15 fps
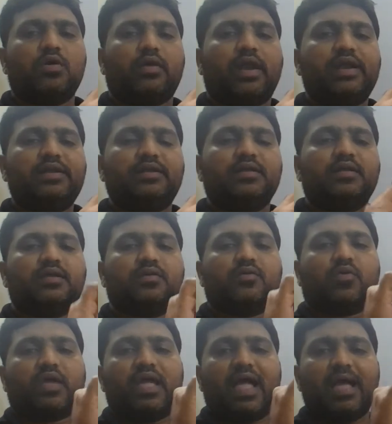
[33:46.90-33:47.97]
right,
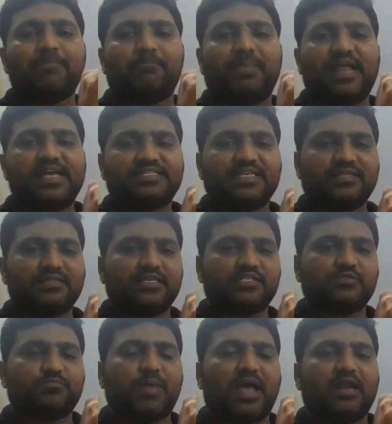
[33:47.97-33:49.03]
okay, I am placing
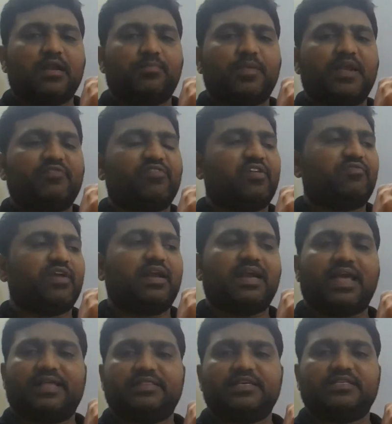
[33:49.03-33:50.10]
this parallel plane waveguide
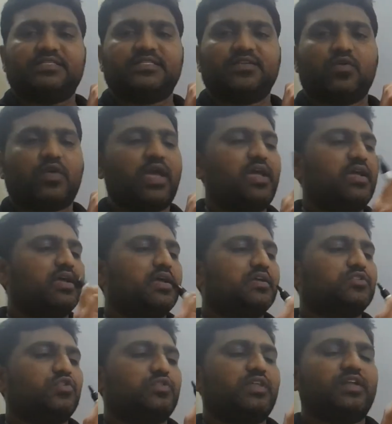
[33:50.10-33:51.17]
like this. Okay,
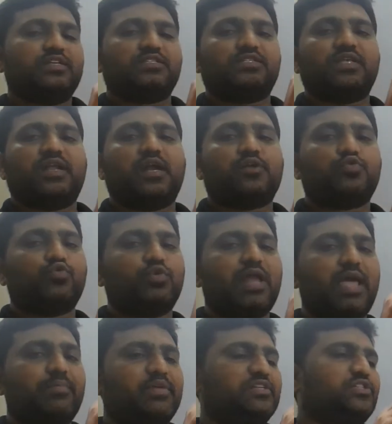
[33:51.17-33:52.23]
so there are two
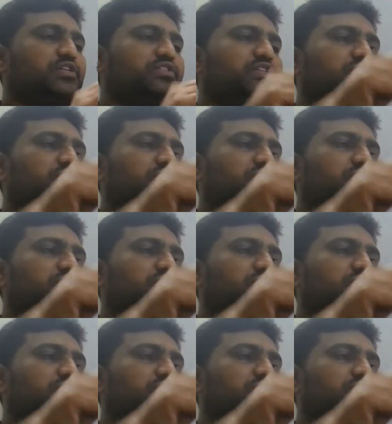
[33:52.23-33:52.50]
dimensions.